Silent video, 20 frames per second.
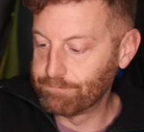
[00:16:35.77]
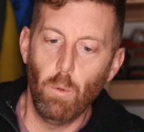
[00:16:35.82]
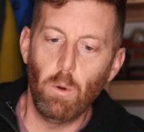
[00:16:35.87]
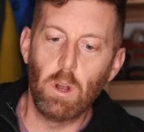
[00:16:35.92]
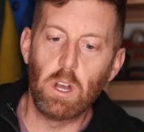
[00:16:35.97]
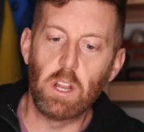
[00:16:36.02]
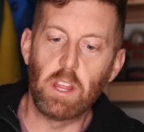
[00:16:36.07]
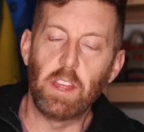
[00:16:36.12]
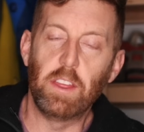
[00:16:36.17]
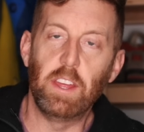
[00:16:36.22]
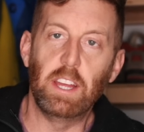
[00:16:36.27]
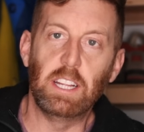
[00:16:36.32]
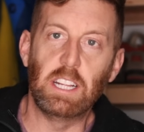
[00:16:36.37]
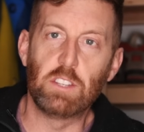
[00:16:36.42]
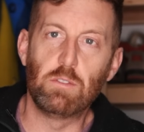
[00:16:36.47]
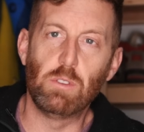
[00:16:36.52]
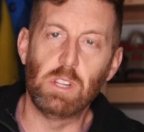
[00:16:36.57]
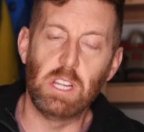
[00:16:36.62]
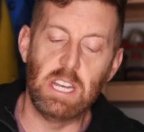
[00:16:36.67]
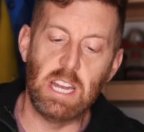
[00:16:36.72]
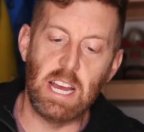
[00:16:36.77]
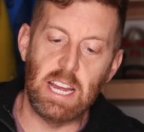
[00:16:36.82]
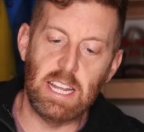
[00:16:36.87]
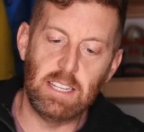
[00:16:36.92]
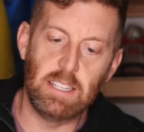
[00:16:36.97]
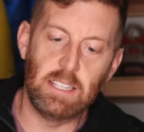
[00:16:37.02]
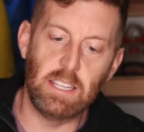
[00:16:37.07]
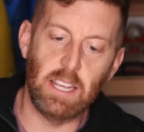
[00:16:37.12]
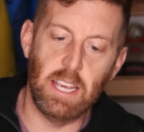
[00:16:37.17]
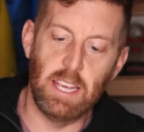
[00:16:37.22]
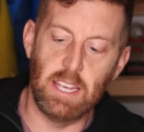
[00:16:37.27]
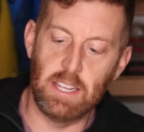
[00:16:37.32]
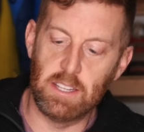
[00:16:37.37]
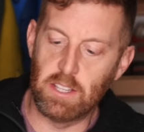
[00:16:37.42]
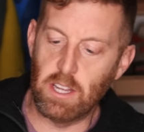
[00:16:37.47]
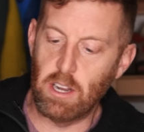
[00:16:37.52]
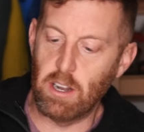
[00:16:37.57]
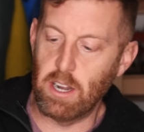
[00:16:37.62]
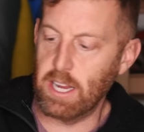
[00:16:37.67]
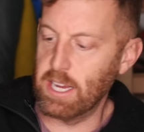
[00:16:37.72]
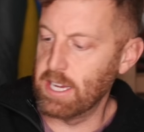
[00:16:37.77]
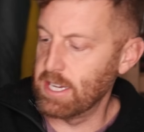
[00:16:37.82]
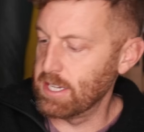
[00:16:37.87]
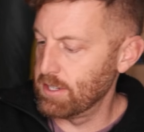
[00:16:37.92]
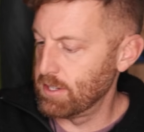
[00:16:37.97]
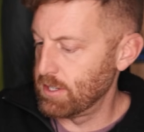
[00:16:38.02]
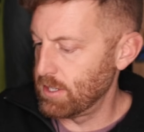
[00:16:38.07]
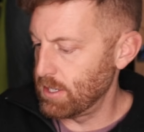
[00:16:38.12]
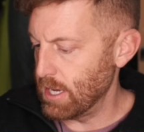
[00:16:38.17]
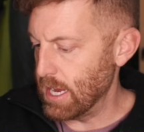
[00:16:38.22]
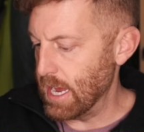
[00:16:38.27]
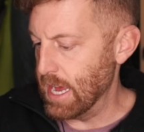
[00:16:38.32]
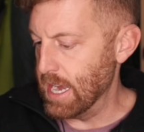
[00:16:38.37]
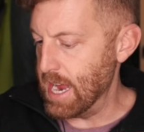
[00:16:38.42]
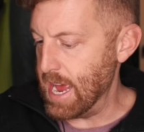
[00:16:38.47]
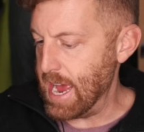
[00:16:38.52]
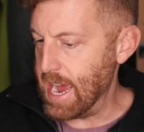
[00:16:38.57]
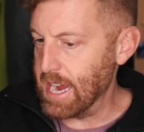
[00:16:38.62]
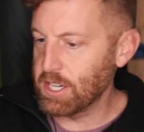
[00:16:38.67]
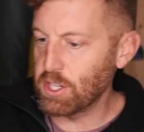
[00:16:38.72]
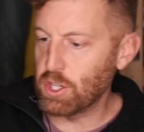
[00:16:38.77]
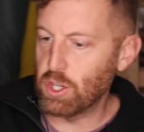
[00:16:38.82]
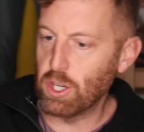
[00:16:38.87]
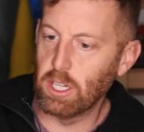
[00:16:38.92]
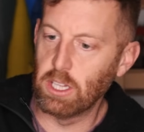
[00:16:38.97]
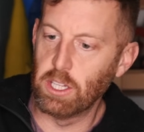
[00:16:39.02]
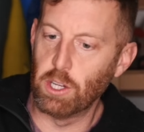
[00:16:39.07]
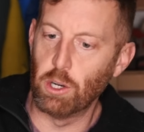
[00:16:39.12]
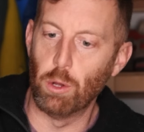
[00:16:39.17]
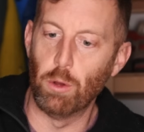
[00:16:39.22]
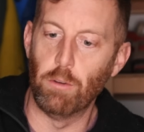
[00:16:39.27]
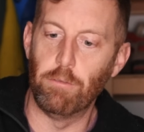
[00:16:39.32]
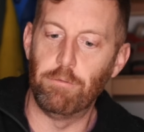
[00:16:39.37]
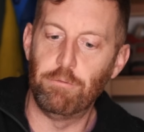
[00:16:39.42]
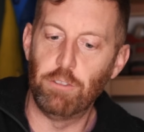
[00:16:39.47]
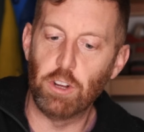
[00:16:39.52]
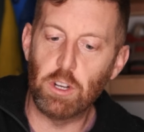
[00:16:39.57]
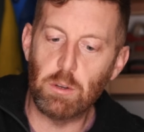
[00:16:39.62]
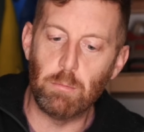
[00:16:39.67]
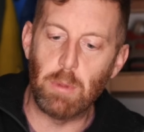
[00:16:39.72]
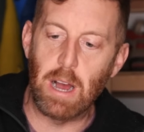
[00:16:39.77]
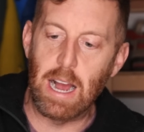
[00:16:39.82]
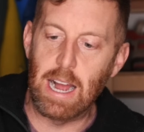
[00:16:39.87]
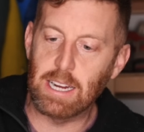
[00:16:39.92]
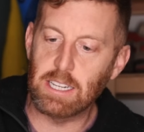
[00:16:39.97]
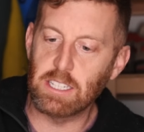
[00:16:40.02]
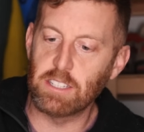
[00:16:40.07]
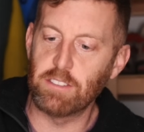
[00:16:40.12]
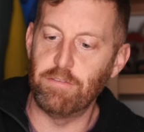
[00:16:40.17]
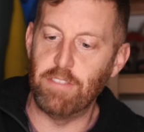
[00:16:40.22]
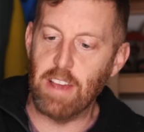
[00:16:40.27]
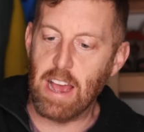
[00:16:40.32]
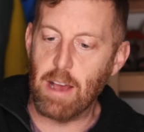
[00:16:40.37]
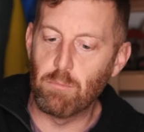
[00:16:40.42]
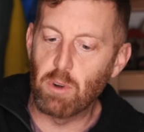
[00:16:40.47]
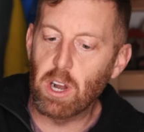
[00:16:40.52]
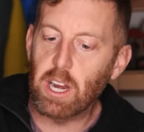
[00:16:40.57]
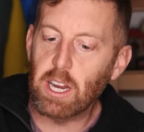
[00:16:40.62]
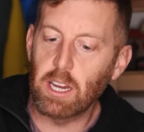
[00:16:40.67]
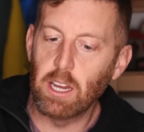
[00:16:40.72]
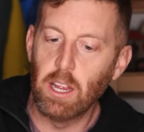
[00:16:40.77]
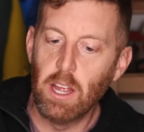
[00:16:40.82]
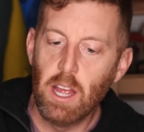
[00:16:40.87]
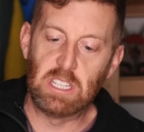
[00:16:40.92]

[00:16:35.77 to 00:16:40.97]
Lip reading: One other thing that's really nice is there is an extra little foot box fabric.